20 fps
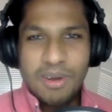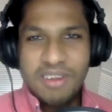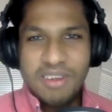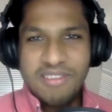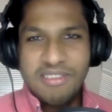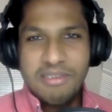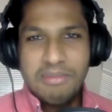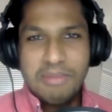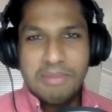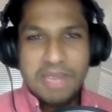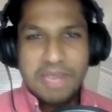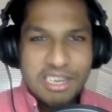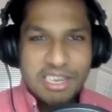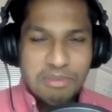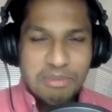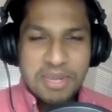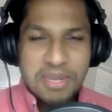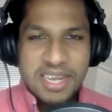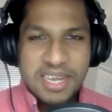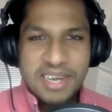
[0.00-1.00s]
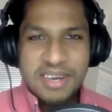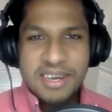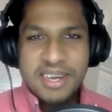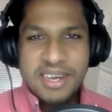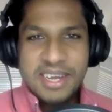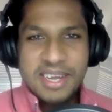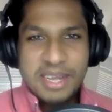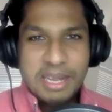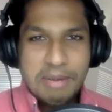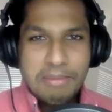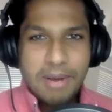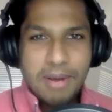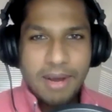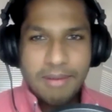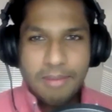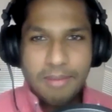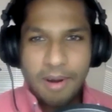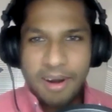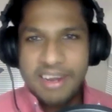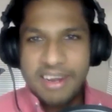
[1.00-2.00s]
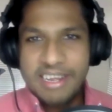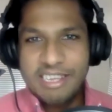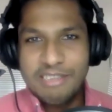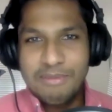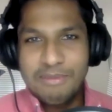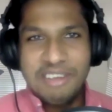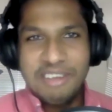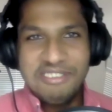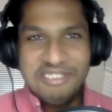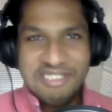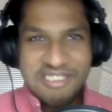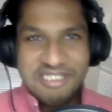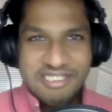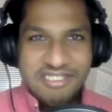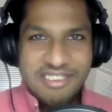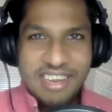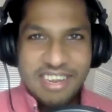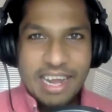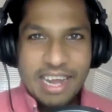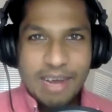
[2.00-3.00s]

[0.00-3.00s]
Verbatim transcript: What does it mean to be a inbound marketing specialist,